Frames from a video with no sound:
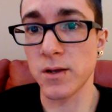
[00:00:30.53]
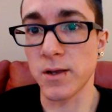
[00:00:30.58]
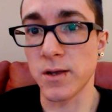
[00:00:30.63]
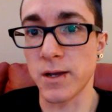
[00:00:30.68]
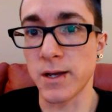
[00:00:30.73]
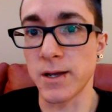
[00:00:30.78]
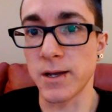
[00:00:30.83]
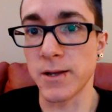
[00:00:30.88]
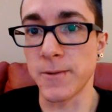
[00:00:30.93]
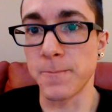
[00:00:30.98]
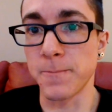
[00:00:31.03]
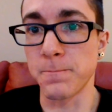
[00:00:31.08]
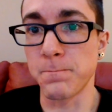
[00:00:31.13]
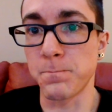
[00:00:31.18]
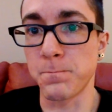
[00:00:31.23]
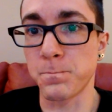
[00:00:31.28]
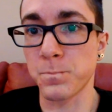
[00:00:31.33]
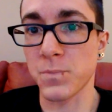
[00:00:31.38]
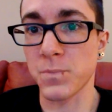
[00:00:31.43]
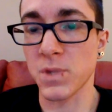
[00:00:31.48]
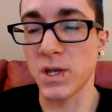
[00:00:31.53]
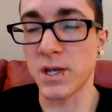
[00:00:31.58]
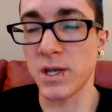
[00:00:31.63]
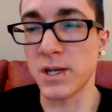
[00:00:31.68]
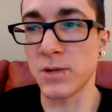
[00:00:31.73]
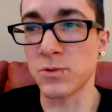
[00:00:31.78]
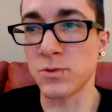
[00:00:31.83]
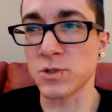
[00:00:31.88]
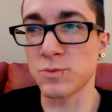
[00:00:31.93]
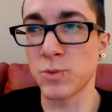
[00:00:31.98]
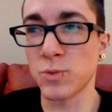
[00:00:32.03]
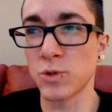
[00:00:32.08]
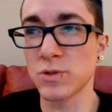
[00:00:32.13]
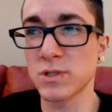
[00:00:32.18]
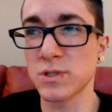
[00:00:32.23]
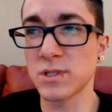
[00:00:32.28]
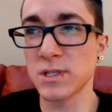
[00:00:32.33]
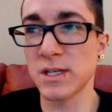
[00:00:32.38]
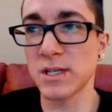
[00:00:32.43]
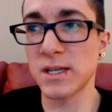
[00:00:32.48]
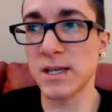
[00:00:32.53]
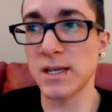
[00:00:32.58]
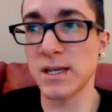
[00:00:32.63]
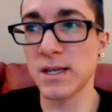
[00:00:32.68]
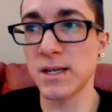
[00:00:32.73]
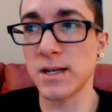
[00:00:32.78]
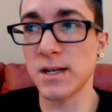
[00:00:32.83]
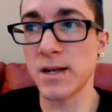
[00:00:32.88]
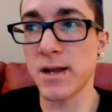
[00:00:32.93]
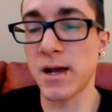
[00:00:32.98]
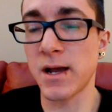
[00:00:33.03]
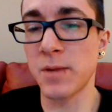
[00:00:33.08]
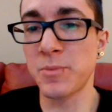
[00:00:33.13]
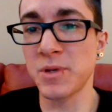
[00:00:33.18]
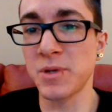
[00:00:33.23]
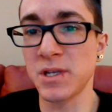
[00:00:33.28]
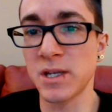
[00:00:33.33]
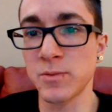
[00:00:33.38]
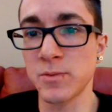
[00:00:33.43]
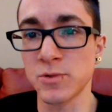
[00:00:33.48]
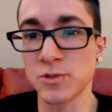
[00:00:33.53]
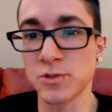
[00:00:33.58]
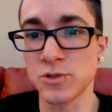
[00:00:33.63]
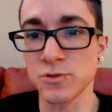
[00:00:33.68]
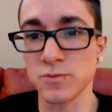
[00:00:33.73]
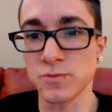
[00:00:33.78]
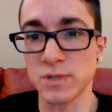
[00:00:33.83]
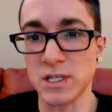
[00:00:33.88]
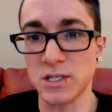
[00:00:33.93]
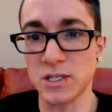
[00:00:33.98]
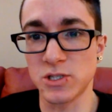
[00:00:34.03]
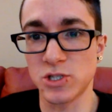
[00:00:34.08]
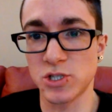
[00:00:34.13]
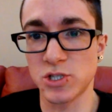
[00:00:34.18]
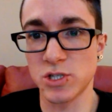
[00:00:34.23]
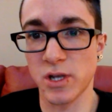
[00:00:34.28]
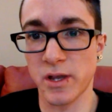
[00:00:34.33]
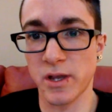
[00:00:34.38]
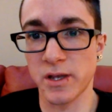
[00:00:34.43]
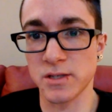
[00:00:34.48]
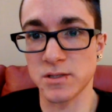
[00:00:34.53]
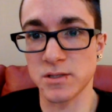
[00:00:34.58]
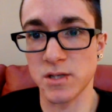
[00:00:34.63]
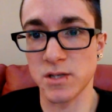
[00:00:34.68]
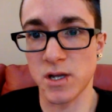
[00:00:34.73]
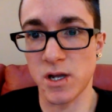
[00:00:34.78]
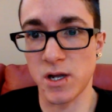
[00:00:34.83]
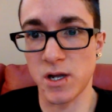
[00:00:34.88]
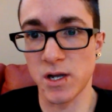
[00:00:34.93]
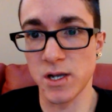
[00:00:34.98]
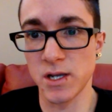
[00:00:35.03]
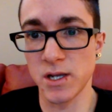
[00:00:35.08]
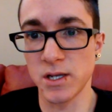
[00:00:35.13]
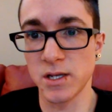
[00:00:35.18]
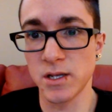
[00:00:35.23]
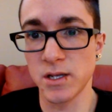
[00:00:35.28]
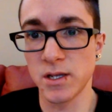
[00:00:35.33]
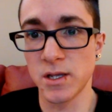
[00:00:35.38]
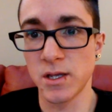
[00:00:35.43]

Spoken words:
and it was mostly not being able to reach as high